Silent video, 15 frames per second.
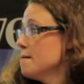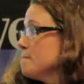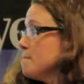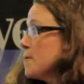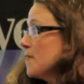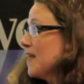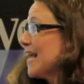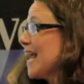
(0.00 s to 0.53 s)

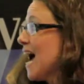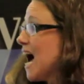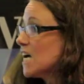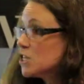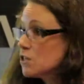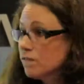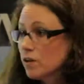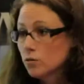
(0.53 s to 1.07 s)
But the cash
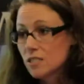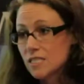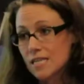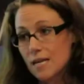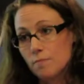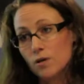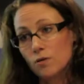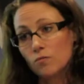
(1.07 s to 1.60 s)
flow
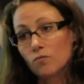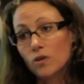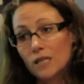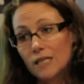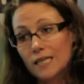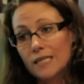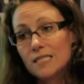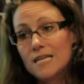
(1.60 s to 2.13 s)
statement
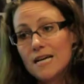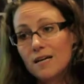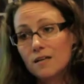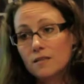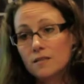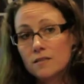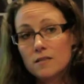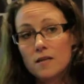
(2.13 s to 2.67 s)
really
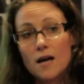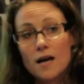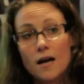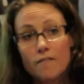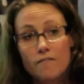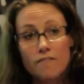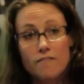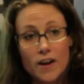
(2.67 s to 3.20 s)
tells a
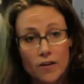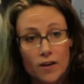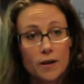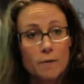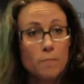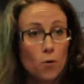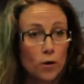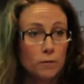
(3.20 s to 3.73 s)
very
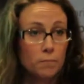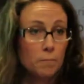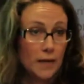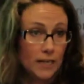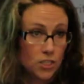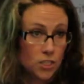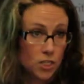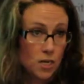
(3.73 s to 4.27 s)
important
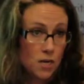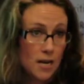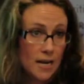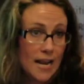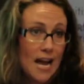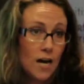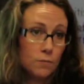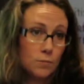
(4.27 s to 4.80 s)
picture and
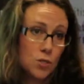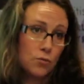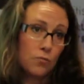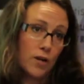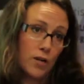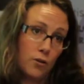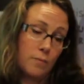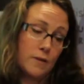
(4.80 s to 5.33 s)
helps you
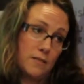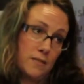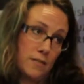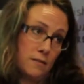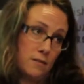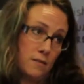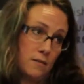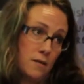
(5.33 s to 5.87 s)
run your
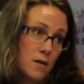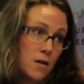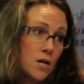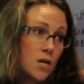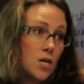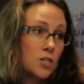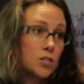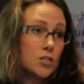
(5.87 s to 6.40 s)
business.
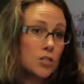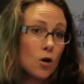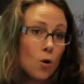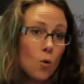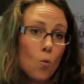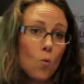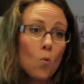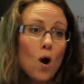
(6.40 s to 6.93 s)

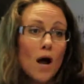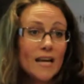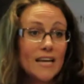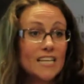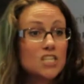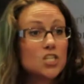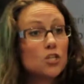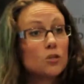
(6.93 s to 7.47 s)
So
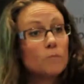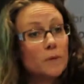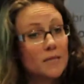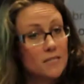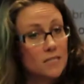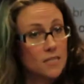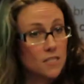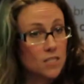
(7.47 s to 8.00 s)
is your
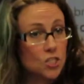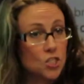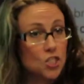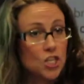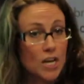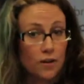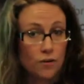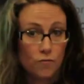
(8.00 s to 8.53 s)
business
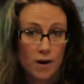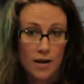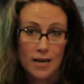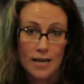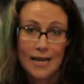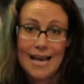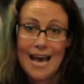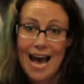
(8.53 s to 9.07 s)

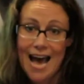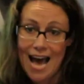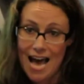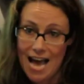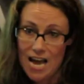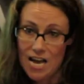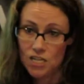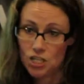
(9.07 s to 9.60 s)
generating
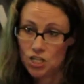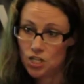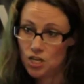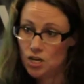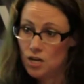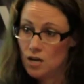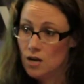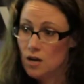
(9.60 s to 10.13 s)
cash
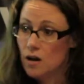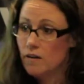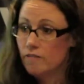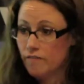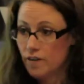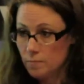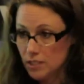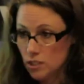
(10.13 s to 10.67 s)

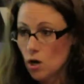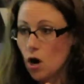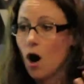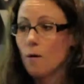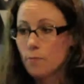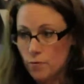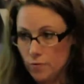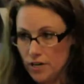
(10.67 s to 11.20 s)
from its
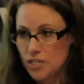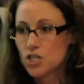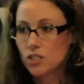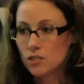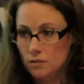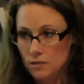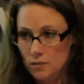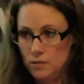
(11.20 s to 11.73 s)

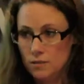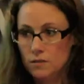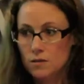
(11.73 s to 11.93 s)
operations?